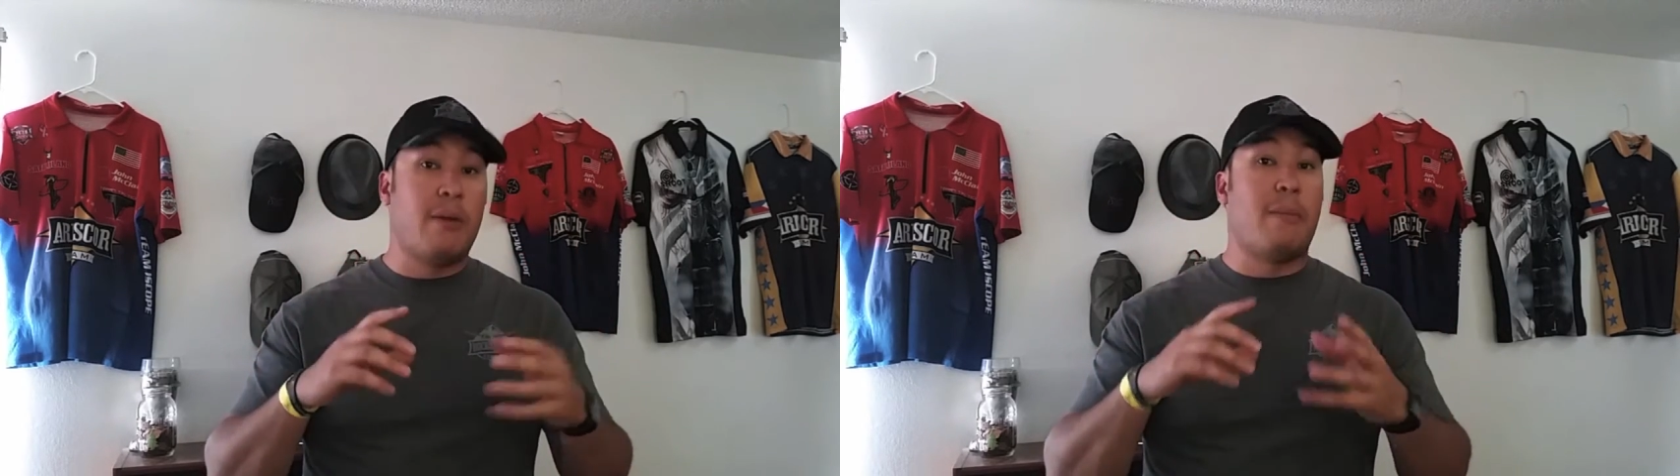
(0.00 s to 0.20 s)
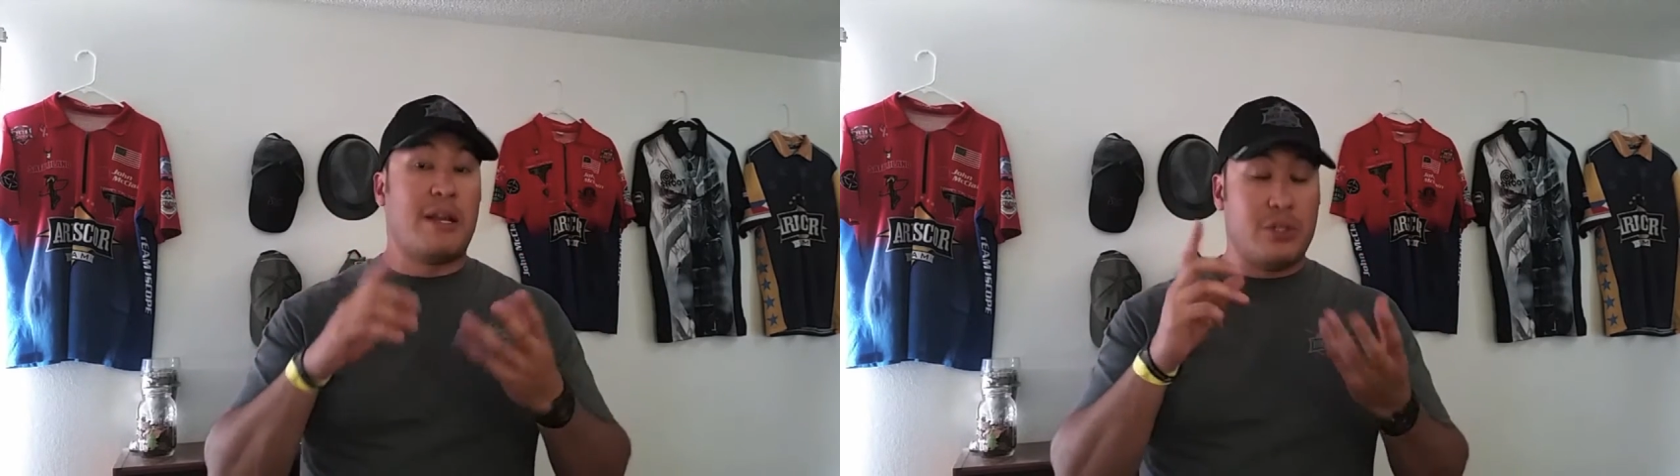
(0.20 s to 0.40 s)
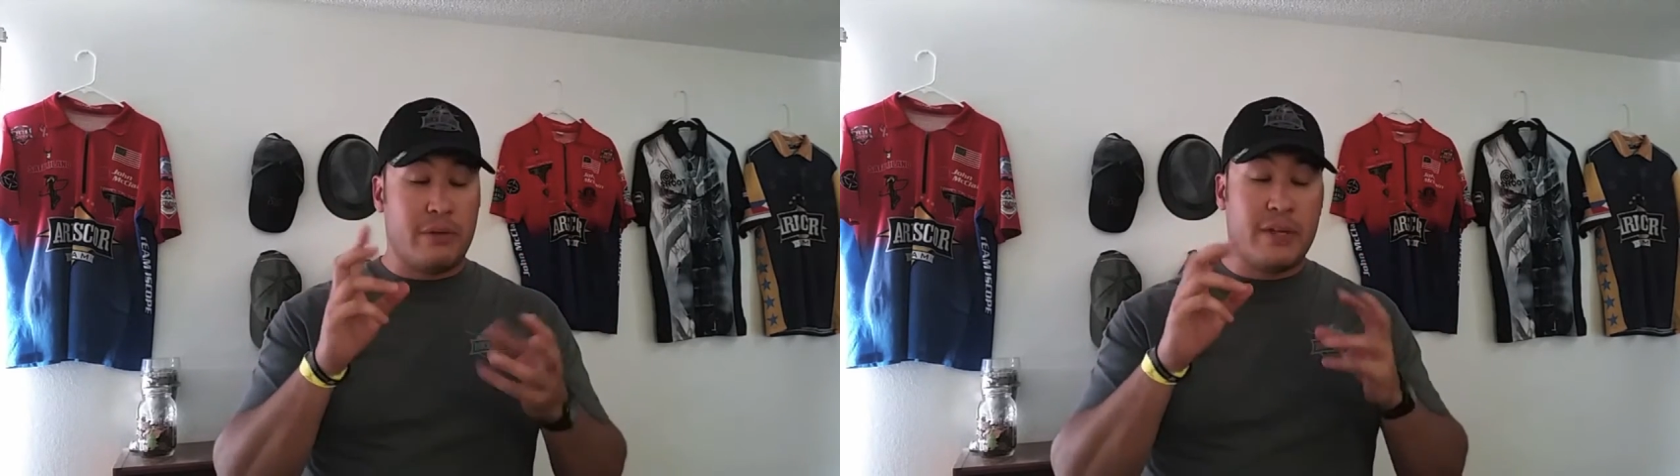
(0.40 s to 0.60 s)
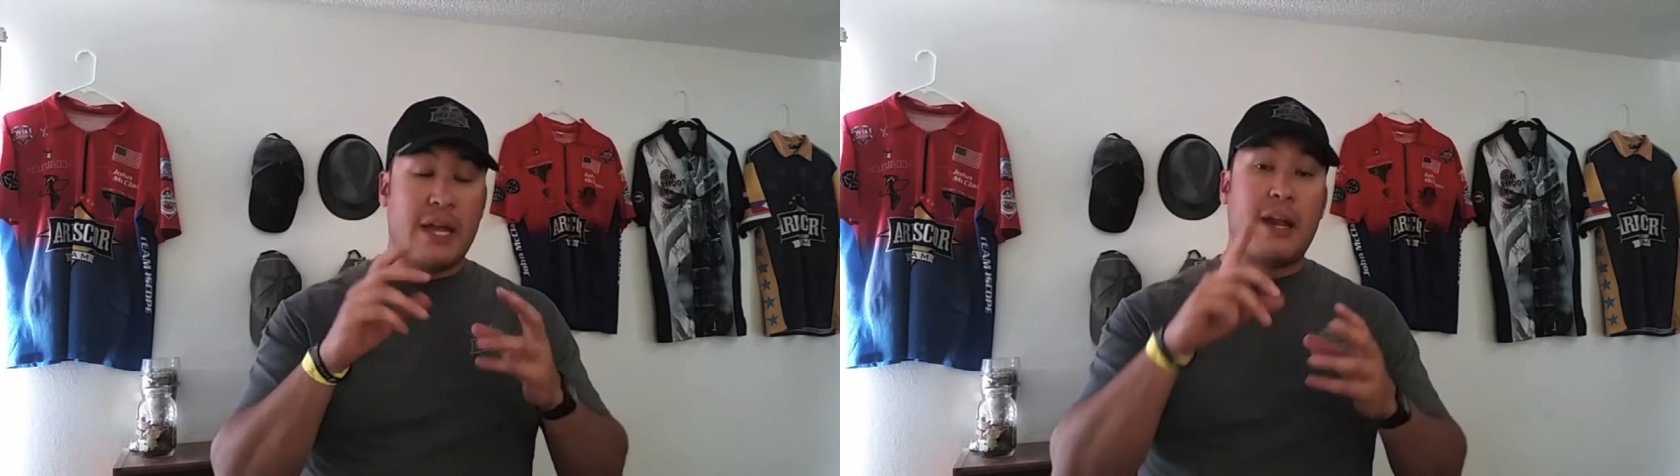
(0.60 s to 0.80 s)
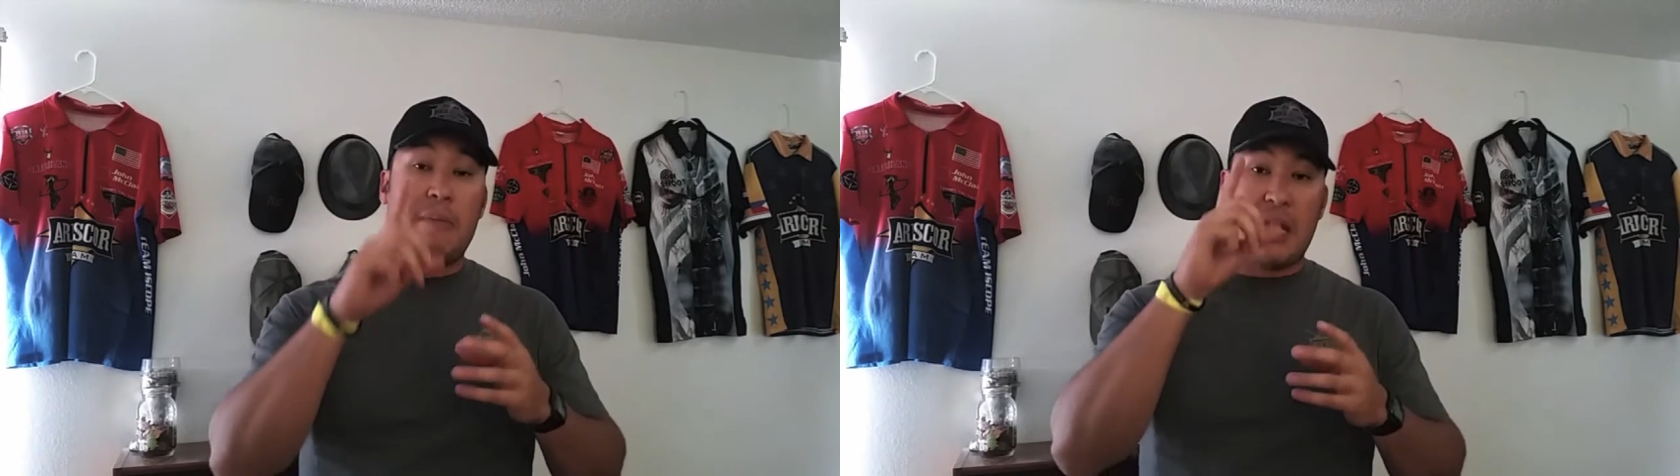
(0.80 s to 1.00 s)
and by shooting
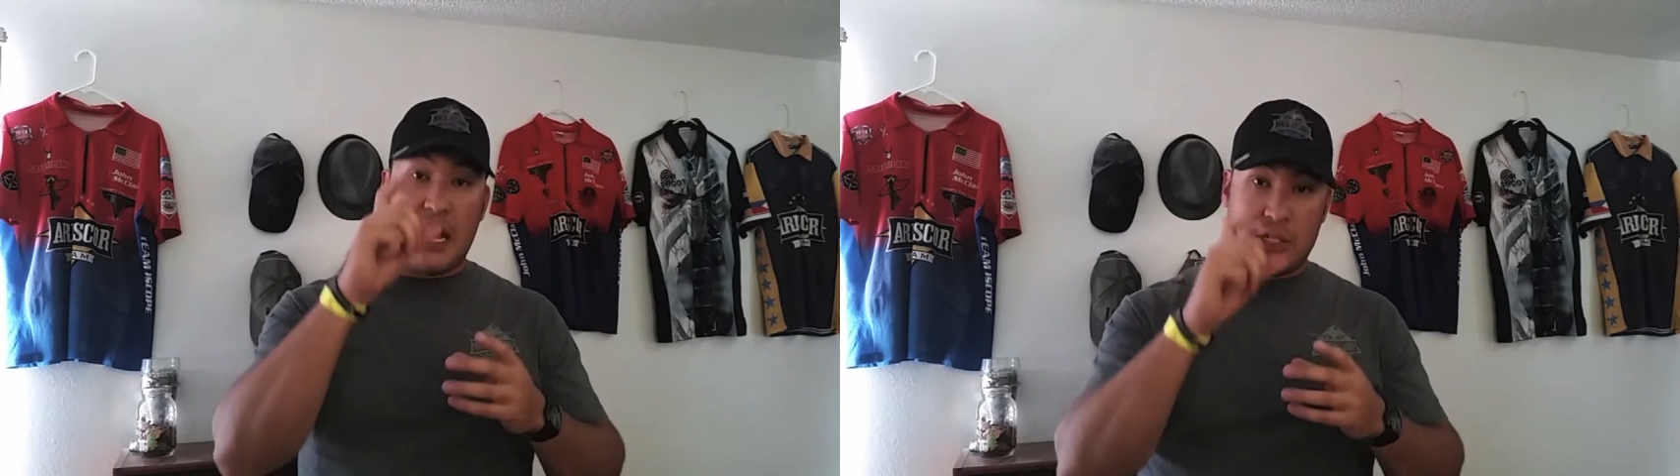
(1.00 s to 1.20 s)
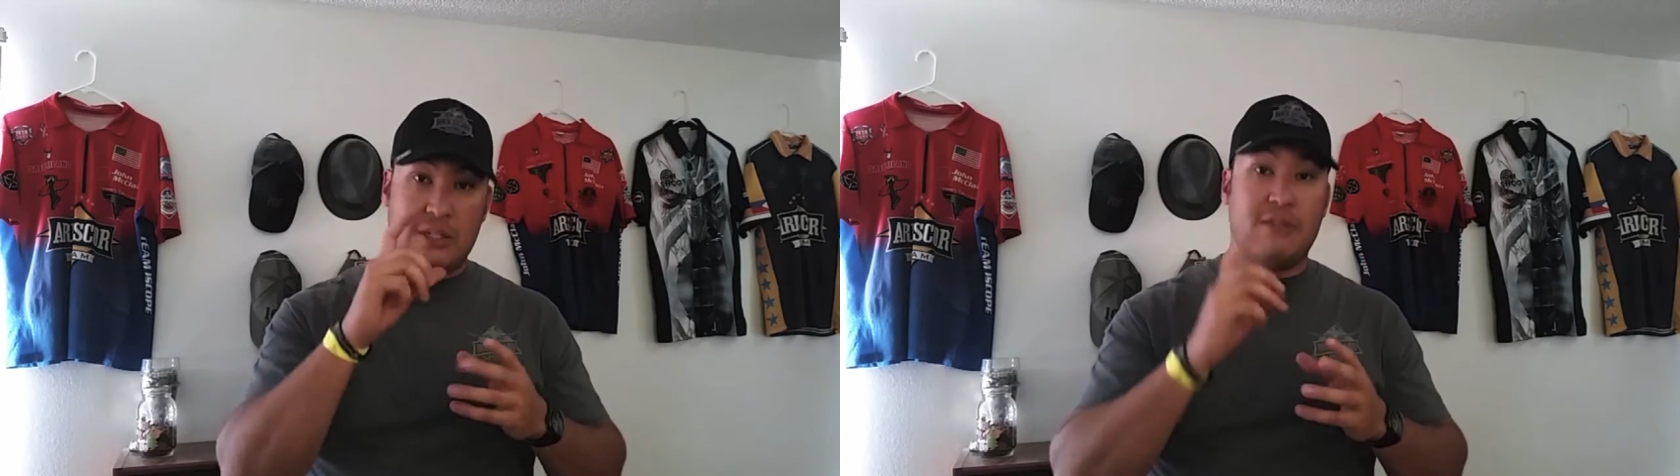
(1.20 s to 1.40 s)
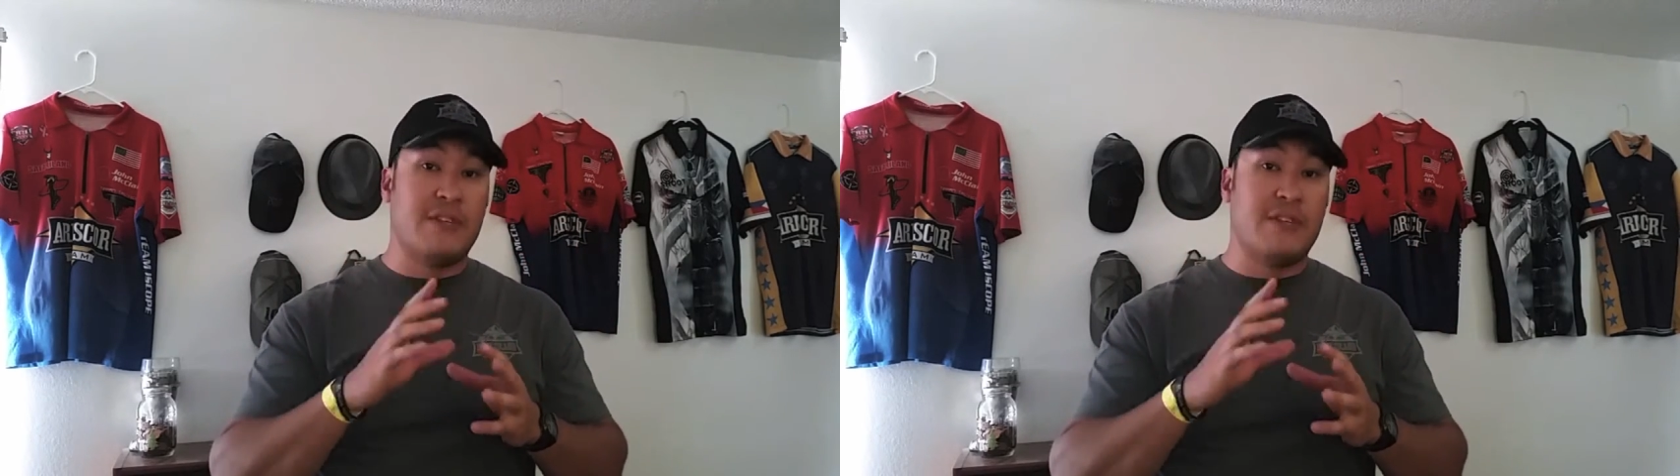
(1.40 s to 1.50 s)
related I mean actually